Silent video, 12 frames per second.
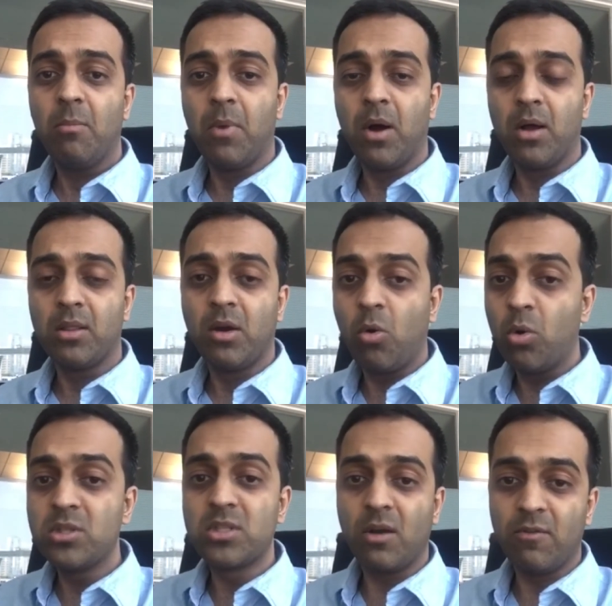the
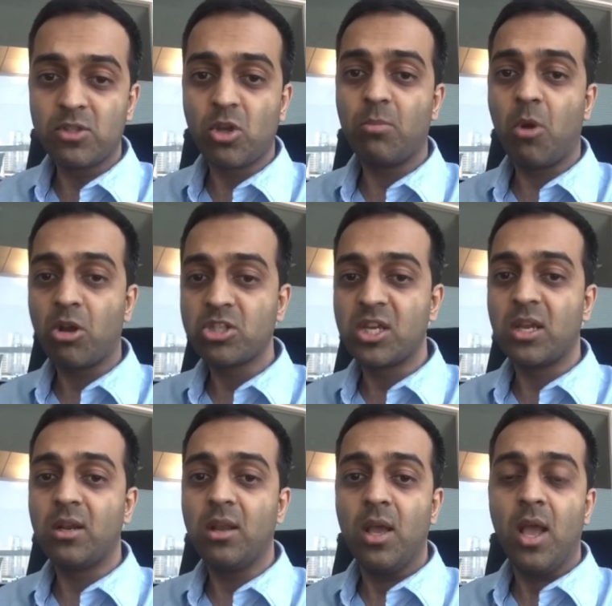whole service on
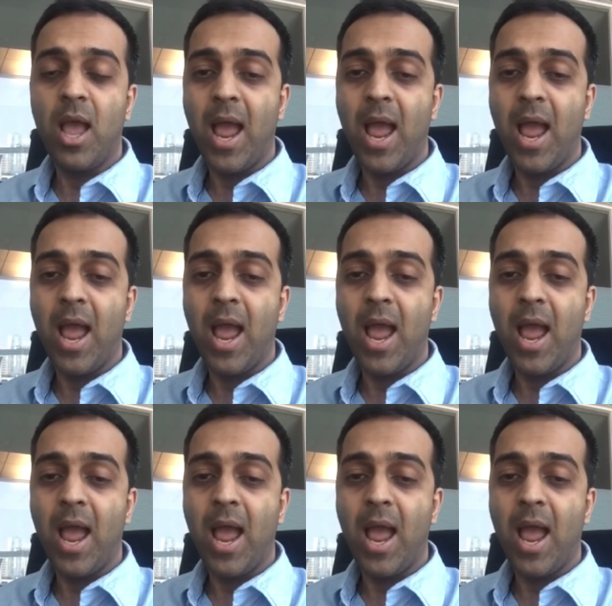blockchain,